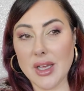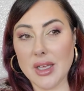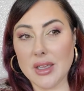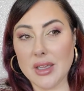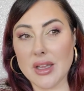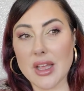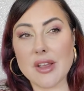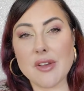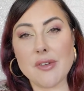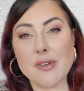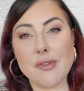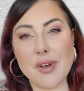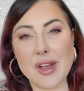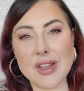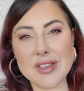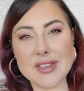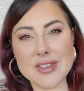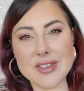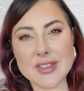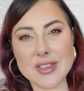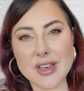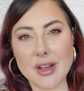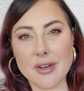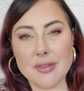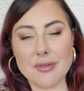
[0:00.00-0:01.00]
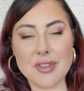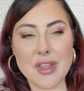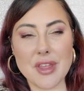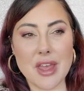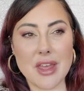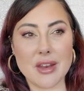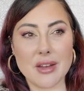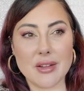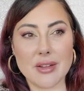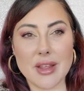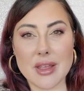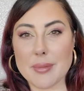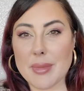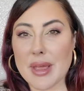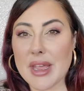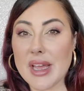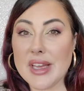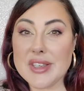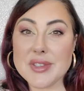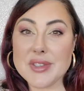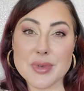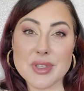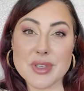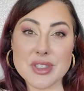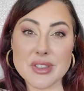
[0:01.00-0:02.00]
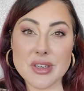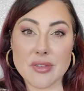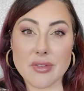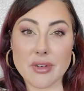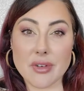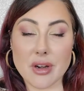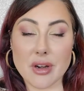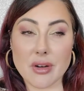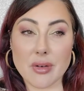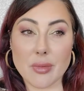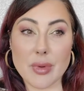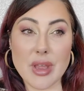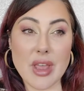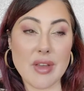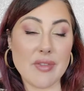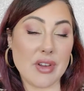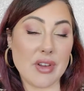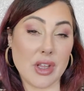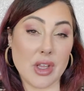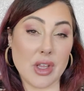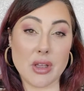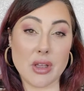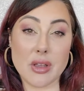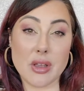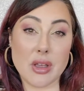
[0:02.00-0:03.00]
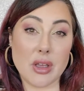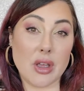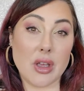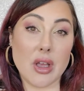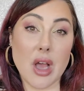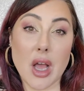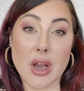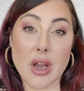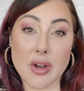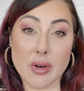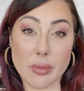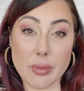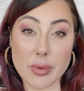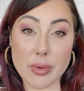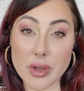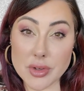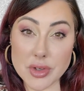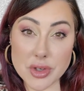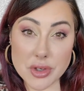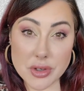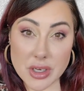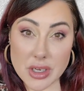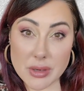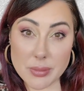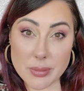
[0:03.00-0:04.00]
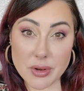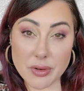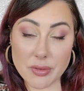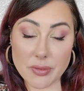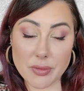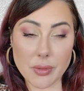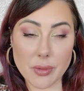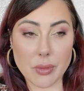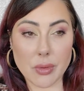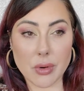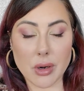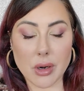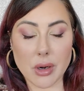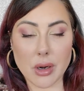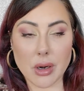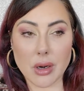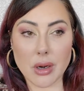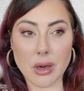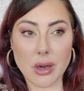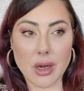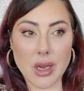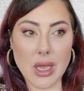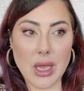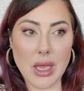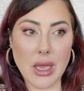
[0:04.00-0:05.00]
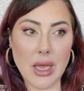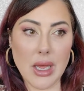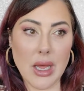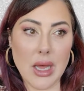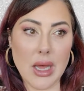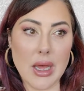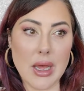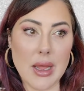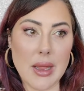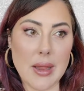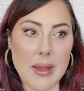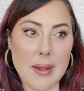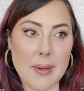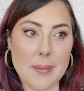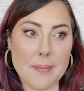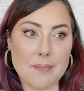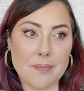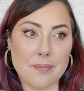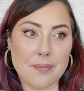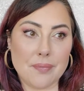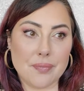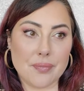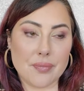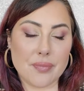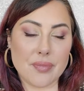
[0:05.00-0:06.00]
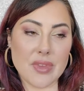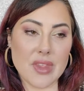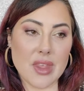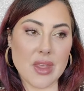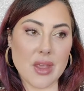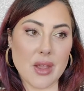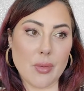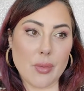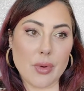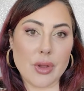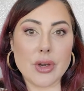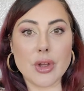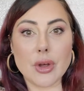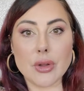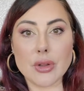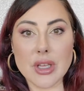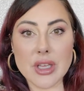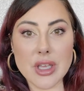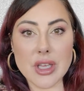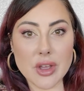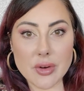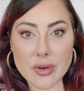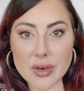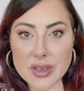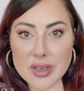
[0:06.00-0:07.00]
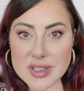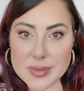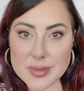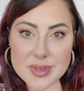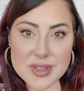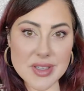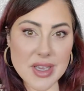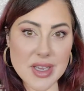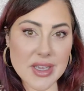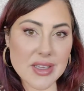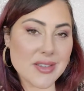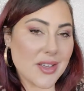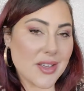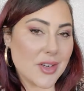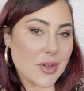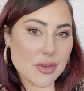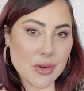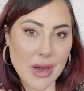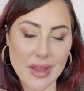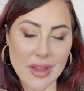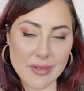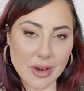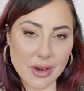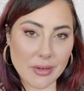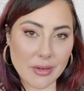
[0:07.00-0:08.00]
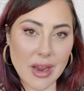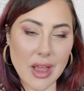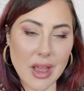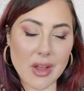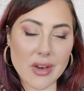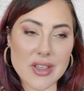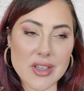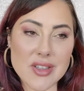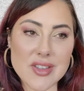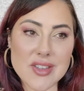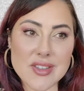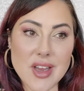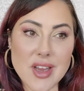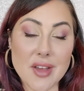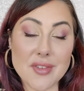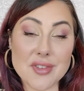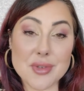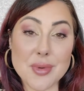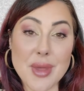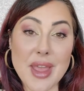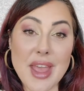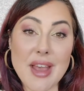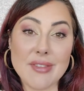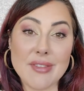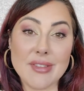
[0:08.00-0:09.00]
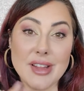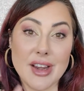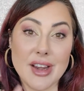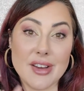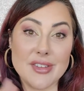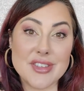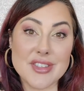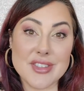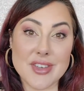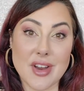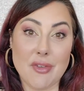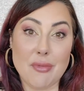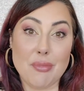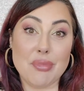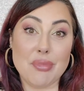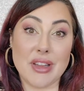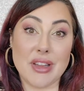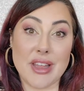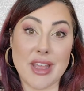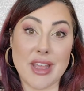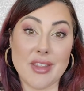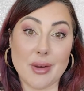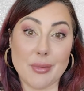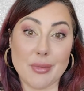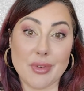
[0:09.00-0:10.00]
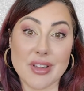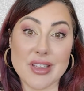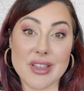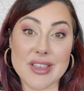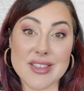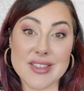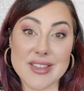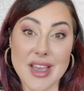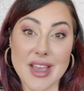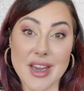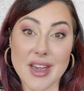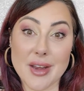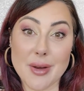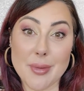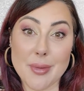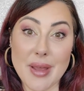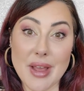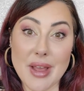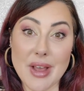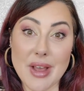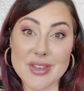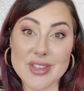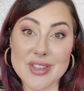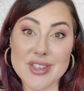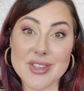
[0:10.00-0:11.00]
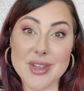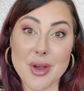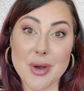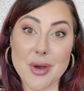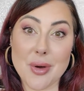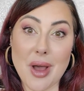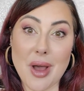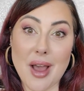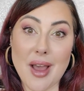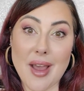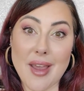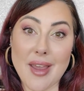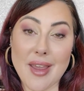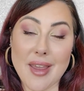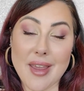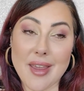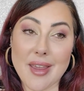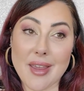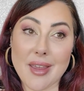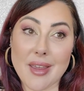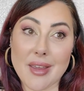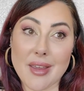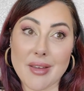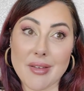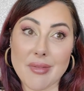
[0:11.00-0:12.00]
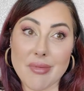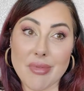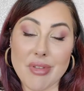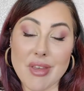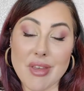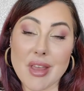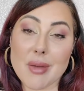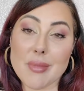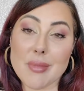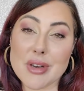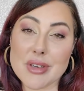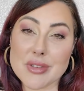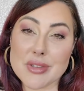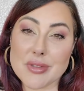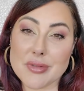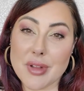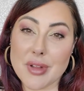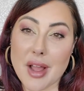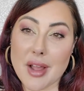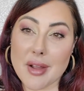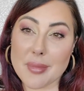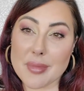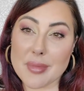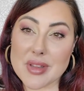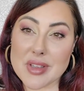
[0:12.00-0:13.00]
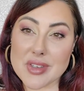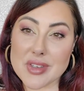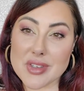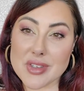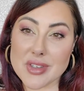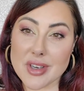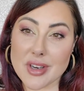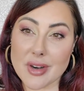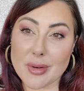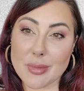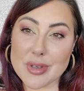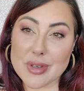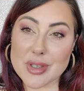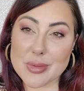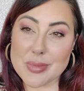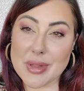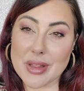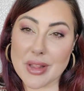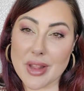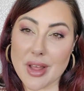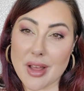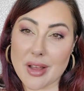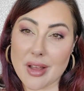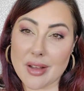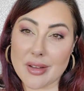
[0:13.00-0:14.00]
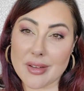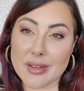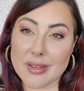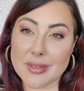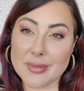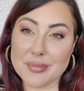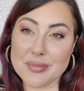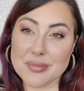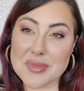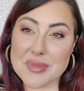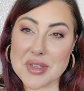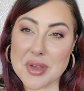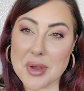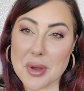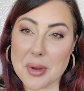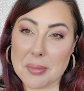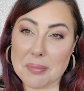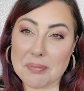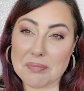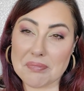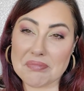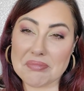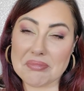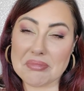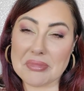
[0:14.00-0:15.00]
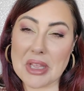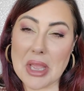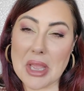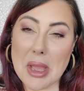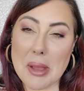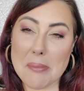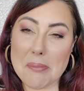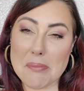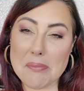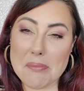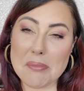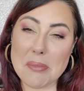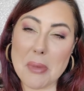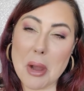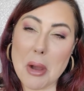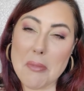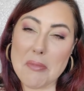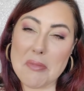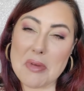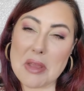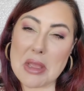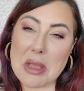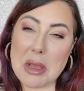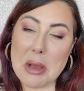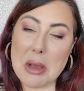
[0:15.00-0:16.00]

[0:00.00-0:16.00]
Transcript: like fun stuff that, like, my husband's never, we haven't gotten a real tree before. We're going to go look at Christmas lights, like driving around and stuff. So we have a lot of stuff planned that I'm really excited about. So I think I'm going to do Vlogmas this year. Wish me luck. So yeah, hope